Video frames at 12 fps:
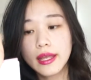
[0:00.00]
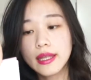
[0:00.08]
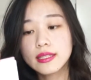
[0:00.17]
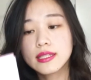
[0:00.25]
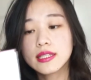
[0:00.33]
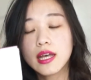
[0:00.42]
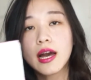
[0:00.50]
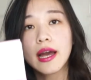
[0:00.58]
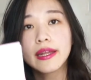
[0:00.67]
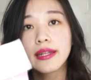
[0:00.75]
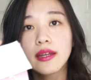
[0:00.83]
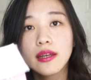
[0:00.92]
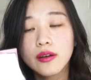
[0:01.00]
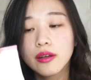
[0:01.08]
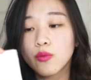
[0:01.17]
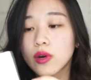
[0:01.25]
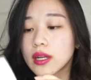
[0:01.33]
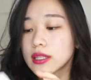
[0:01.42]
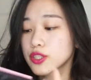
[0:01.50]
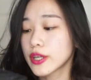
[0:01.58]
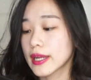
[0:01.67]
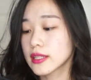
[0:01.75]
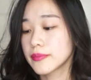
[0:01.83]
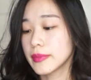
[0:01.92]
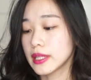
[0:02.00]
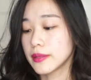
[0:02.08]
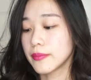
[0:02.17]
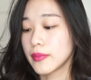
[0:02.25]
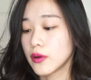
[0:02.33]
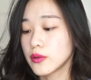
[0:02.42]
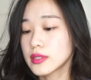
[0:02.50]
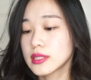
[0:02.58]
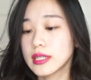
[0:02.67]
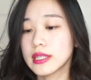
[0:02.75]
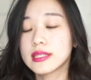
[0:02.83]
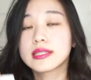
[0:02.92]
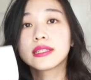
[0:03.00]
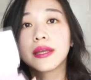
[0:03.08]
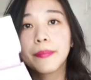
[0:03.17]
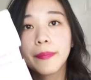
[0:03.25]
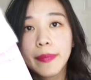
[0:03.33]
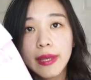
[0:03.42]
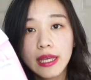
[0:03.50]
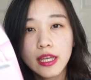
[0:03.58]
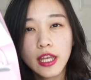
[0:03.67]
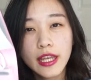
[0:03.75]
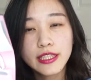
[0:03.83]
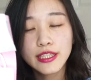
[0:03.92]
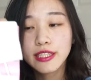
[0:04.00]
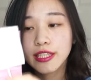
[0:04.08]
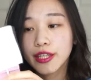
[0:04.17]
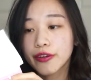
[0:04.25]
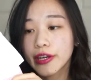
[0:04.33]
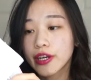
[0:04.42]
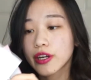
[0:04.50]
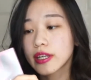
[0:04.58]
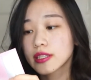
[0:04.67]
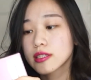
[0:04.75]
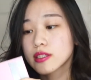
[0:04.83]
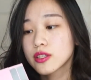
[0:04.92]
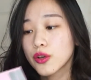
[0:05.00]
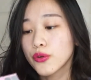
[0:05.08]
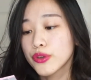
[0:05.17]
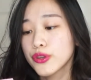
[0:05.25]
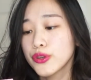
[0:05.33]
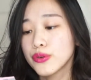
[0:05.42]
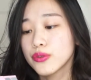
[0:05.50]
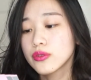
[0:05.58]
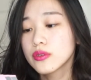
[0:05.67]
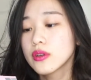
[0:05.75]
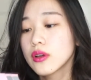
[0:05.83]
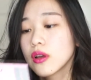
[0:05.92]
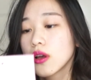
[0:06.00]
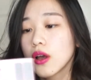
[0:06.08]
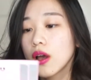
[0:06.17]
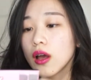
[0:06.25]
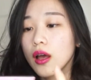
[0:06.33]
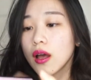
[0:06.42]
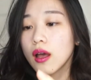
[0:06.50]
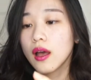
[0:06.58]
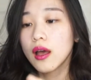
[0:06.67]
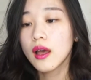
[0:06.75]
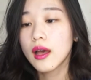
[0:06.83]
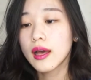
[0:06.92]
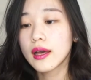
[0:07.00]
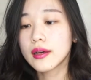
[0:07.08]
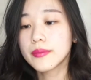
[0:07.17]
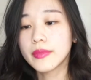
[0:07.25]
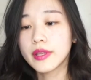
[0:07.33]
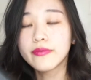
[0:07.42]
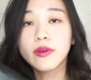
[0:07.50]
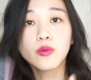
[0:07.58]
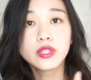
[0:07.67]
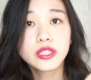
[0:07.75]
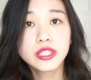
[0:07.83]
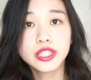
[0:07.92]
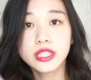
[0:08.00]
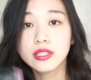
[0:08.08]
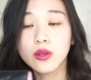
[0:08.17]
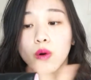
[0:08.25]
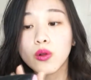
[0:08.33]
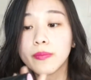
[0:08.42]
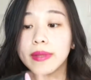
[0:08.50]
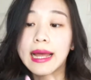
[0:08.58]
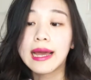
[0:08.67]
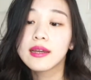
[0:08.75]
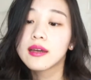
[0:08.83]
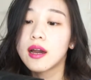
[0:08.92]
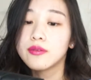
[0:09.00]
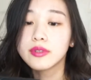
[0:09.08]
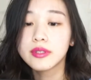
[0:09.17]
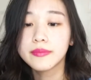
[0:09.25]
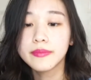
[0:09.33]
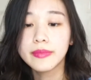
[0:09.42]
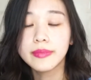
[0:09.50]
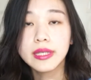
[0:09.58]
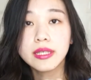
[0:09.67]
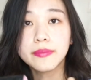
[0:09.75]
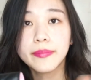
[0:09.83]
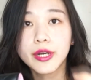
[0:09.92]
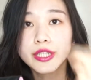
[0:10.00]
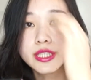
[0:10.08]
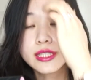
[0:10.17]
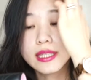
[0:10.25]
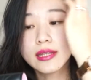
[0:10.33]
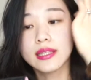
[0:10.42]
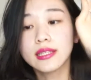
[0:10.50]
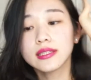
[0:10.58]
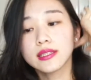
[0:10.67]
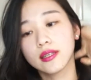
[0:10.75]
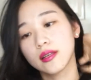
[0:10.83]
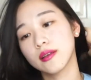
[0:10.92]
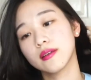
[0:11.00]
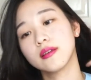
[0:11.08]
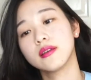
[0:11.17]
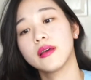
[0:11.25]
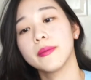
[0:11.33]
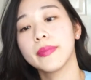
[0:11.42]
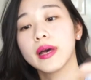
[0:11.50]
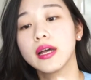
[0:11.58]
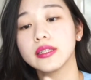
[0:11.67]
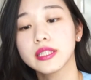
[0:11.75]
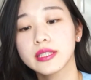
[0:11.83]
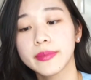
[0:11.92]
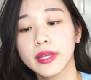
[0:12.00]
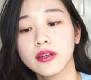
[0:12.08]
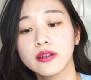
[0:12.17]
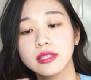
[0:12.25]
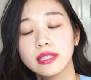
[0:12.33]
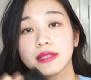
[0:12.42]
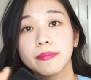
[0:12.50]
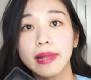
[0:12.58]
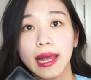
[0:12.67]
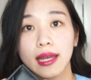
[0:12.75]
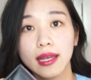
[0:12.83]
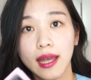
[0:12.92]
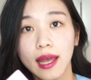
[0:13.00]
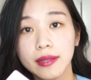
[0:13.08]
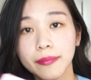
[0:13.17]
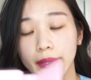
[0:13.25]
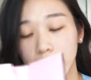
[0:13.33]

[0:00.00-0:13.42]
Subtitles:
Inside, what attracted me the most is the pink interior. It's so cute. If it was just all black, I wouldn't be purchasing this, but just because it's black and